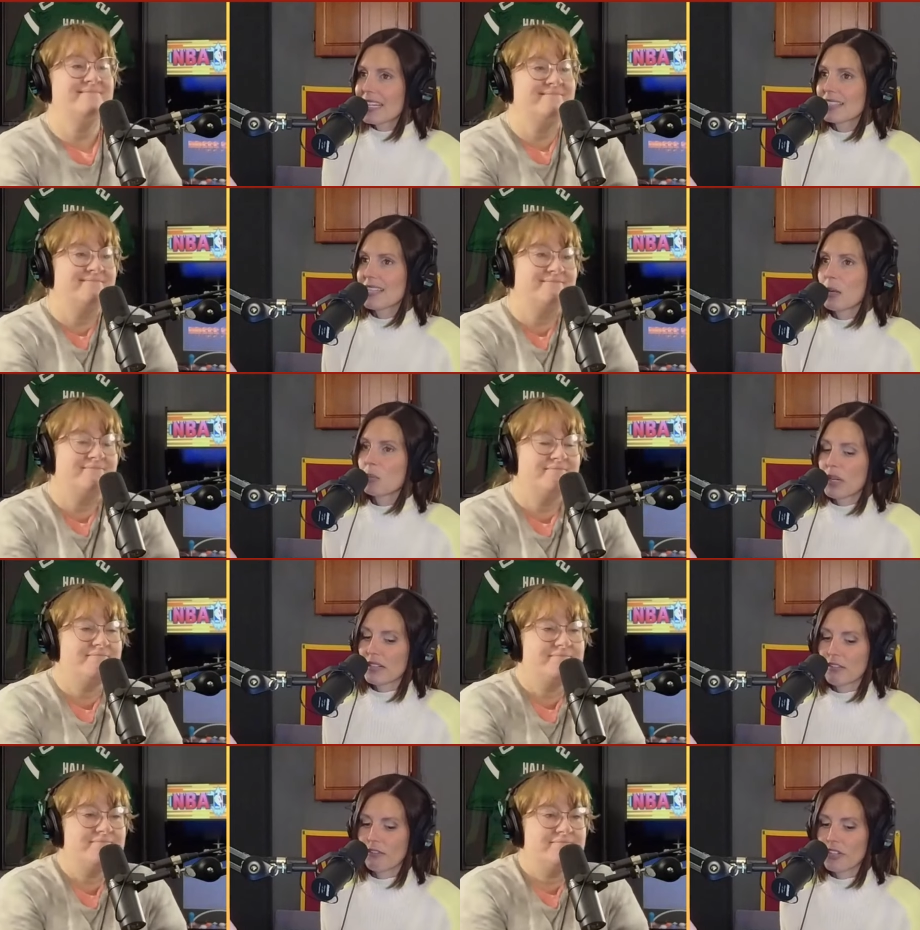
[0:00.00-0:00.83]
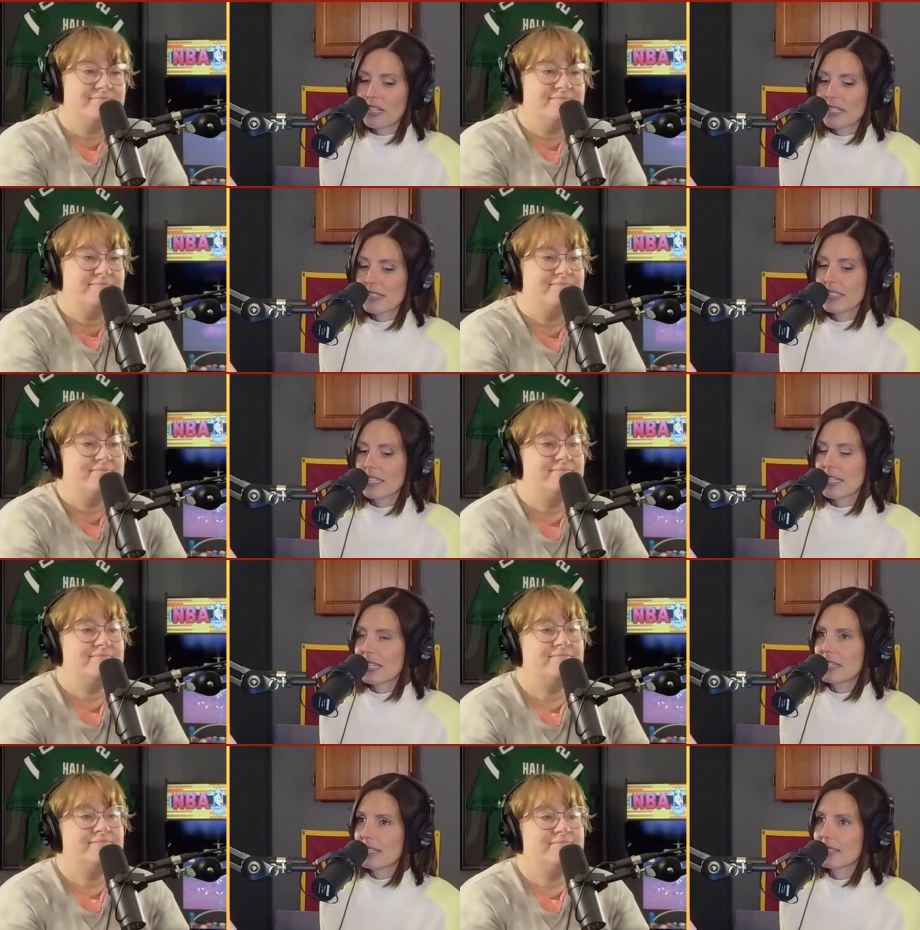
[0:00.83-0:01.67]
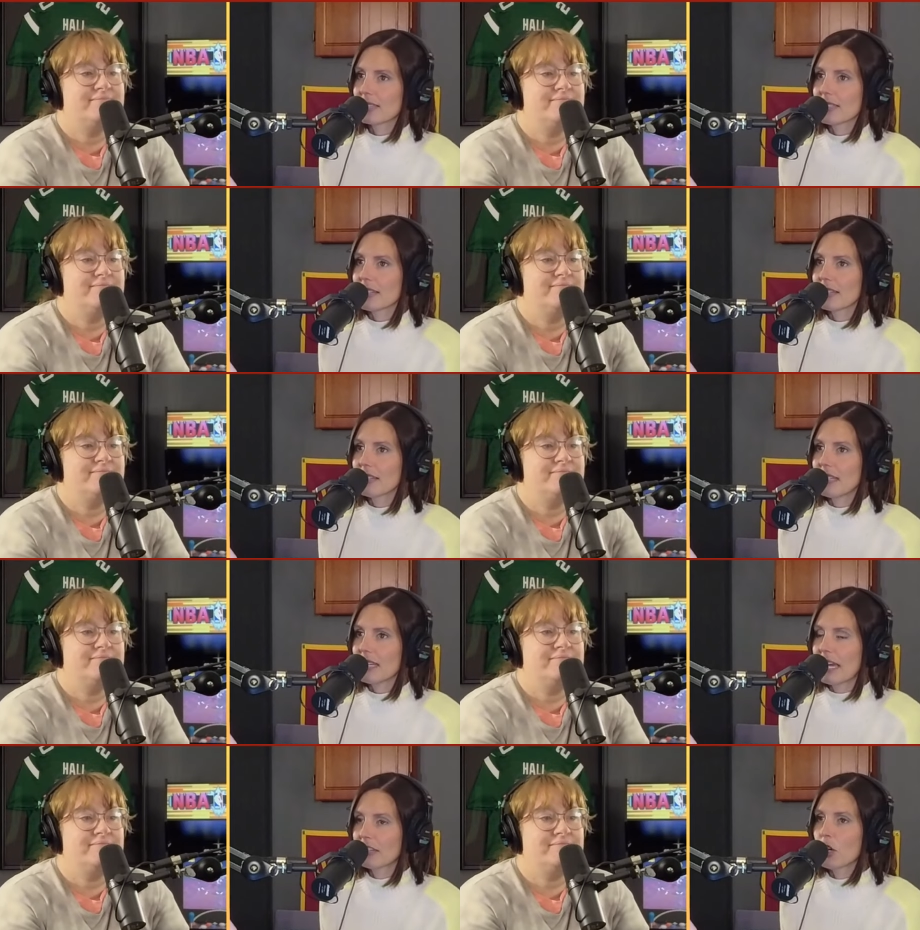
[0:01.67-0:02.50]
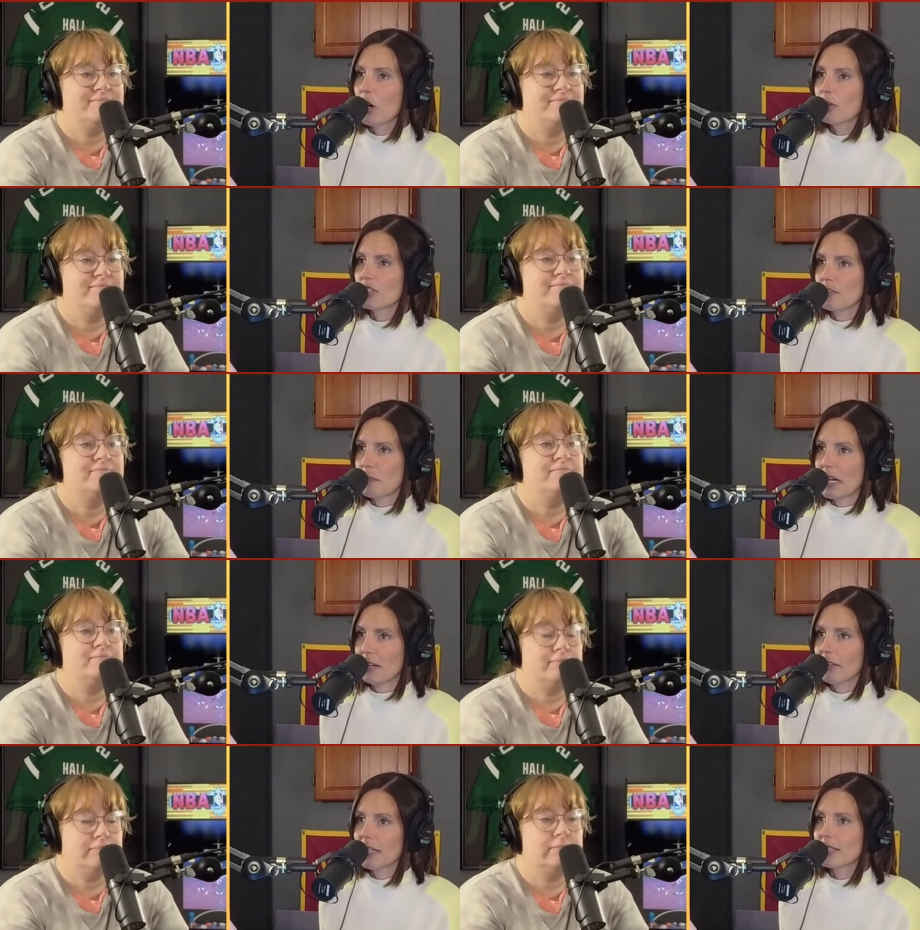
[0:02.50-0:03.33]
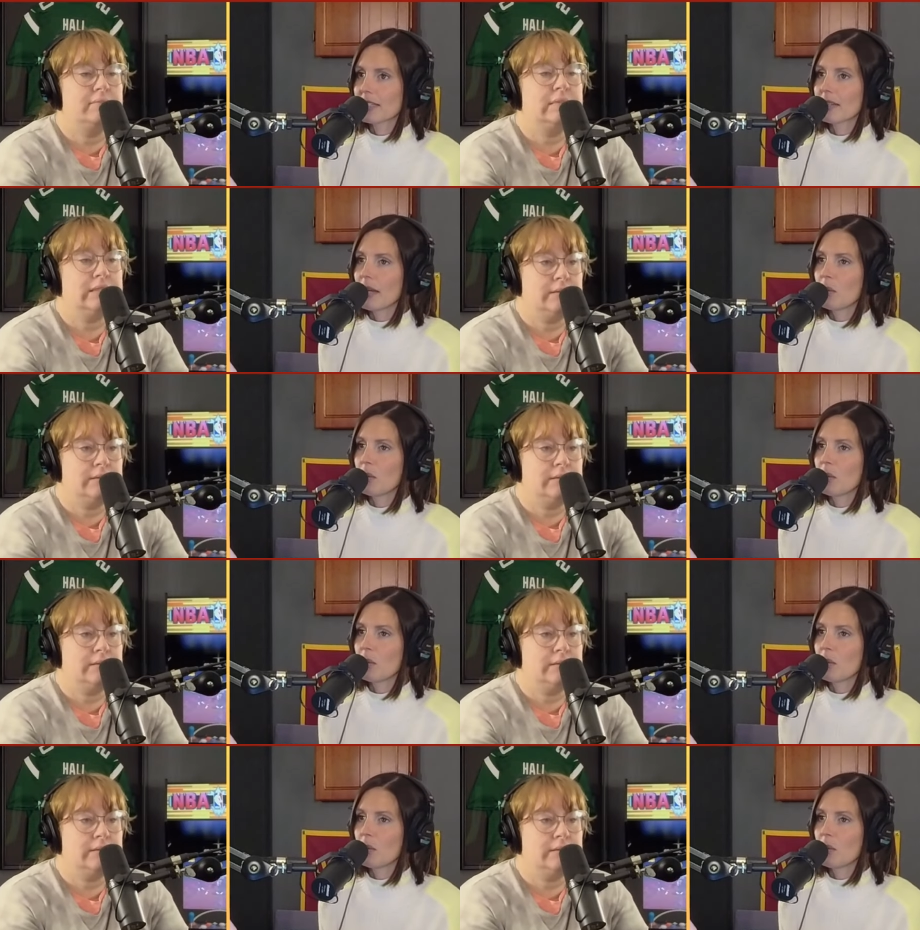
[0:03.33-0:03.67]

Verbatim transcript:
Speaker 1: is that Brenda Frese is the head coach of Maryland.